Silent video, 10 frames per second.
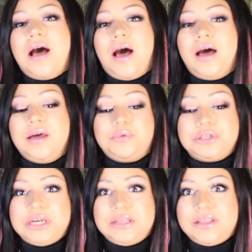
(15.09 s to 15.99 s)
I
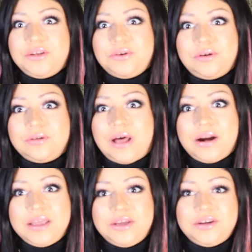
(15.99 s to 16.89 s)
appreciate that you all
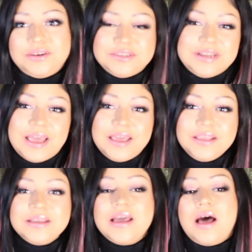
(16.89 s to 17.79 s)
are here
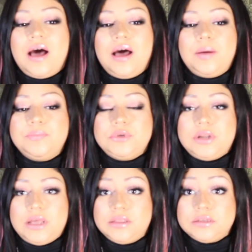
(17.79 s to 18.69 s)
today.
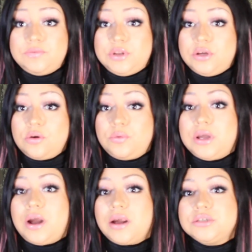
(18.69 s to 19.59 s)
Today in this video
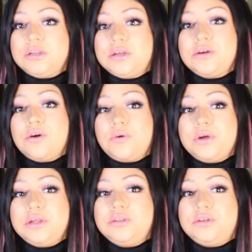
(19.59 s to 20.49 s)
we are actually
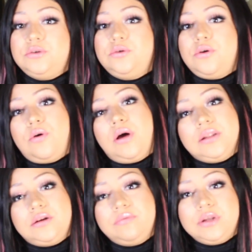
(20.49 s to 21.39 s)
going to go a
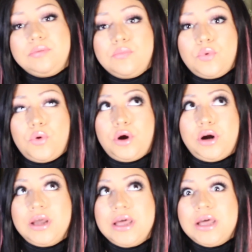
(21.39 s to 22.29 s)
little bit
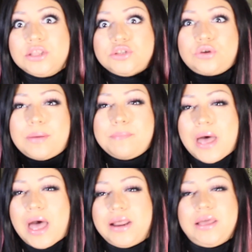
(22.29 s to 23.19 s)
more
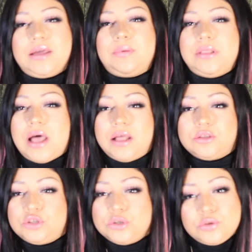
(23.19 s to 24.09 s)
dramatic, but not
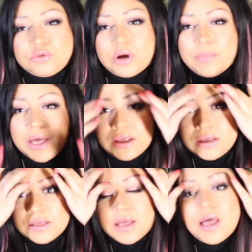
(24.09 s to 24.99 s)
too
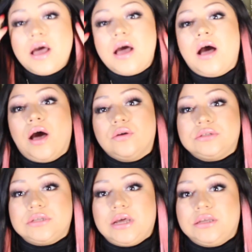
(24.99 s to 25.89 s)
dramatic. I'll
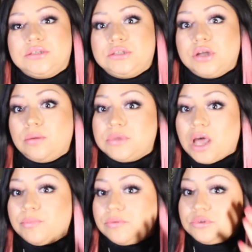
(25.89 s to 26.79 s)
say some
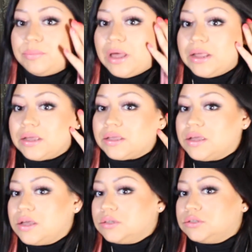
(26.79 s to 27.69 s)
type of dramatic.
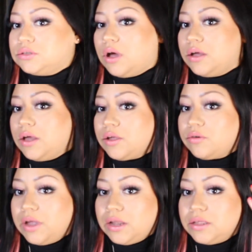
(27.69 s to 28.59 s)
So I
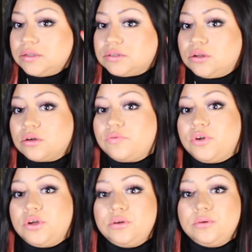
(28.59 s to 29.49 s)
created this look for
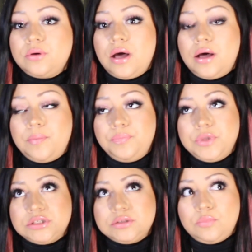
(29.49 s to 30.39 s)
you.
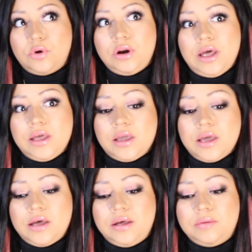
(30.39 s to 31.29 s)
It's more
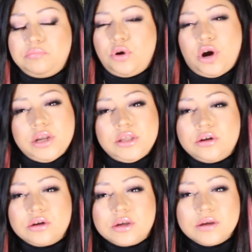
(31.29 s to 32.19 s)
like a party
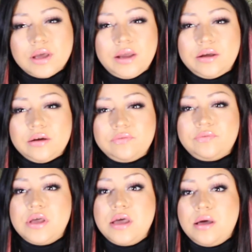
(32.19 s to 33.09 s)
look kind
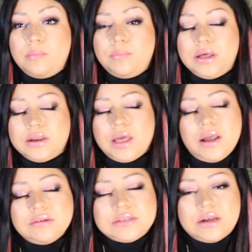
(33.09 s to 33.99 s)
of, but
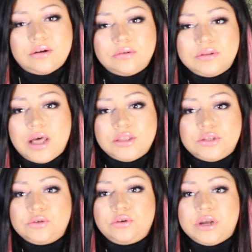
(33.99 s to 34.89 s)
kind of subtle, not
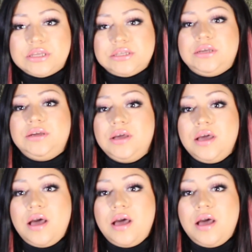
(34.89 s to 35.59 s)
too crazy.